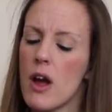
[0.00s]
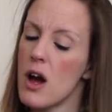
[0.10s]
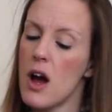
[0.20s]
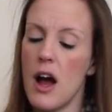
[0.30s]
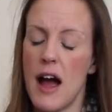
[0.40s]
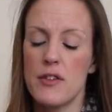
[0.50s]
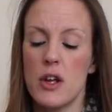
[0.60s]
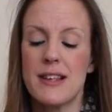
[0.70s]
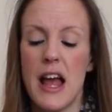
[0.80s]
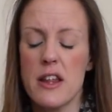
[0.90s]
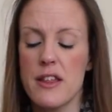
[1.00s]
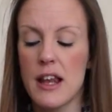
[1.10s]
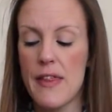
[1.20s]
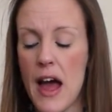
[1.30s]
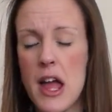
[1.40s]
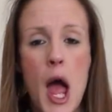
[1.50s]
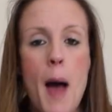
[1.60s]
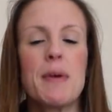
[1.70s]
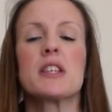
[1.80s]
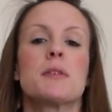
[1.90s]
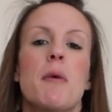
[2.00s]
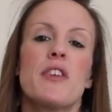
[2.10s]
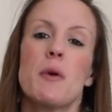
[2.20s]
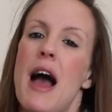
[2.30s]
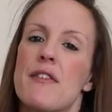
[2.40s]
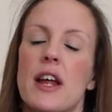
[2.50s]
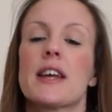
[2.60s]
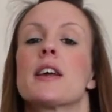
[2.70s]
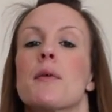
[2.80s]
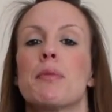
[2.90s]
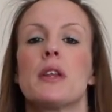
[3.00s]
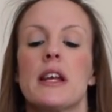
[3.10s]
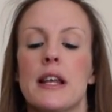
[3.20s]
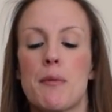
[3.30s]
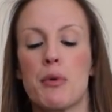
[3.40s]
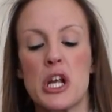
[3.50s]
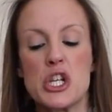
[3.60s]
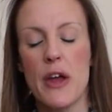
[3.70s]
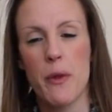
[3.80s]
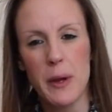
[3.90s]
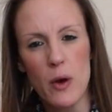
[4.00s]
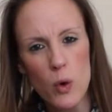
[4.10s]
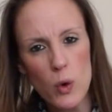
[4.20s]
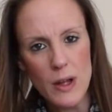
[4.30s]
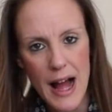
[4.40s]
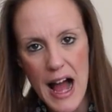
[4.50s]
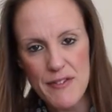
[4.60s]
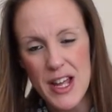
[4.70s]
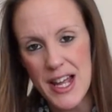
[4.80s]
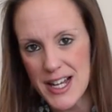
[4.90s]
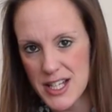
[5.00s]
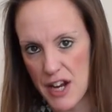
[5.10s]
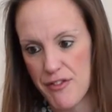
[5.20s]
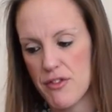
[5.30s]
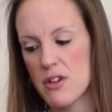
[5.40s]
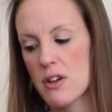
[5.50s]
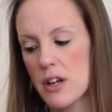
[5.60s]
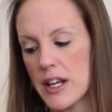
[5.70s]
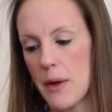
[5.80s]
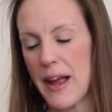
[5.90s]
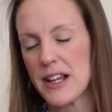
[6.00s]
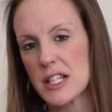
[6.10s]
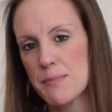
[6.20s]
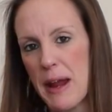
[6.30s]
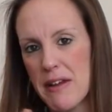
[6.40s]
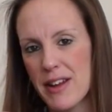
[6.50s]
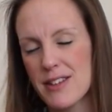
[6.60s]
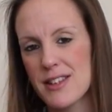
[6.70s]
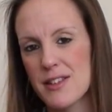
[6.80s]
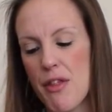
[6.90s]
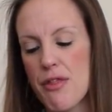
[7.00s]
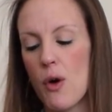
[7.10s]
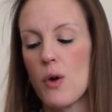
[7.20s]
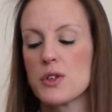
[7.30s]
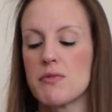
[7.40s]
haven't noticed anything like that, but some of you have, and I can completely appreciate that we all have different, you know, experiences and thoughts